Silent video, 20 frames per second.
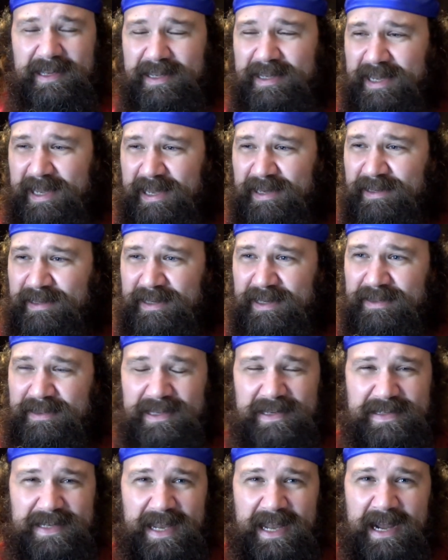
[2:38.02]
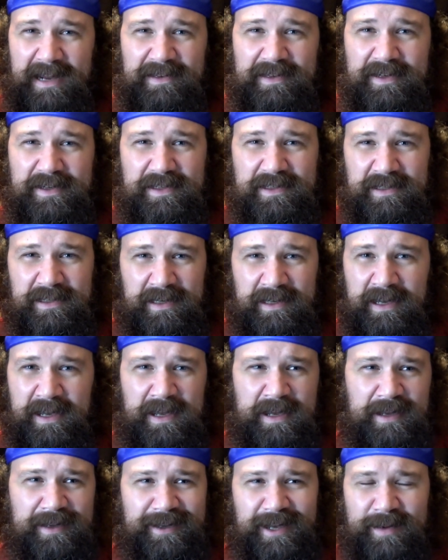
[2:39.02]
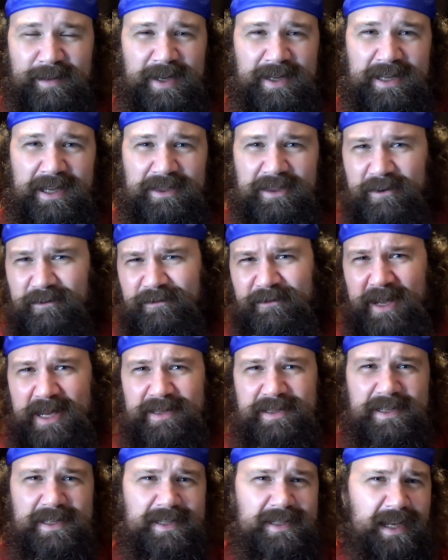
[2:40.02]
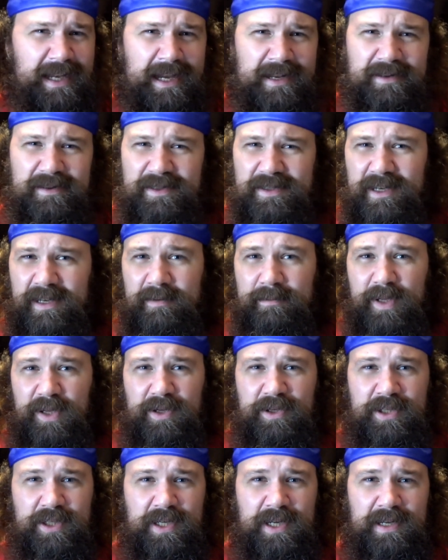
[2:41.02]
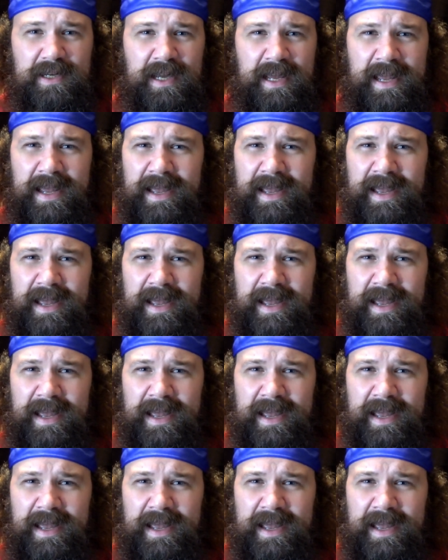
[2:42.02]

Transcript: he can't get these actors to come and get their faces scanned or some bullshit?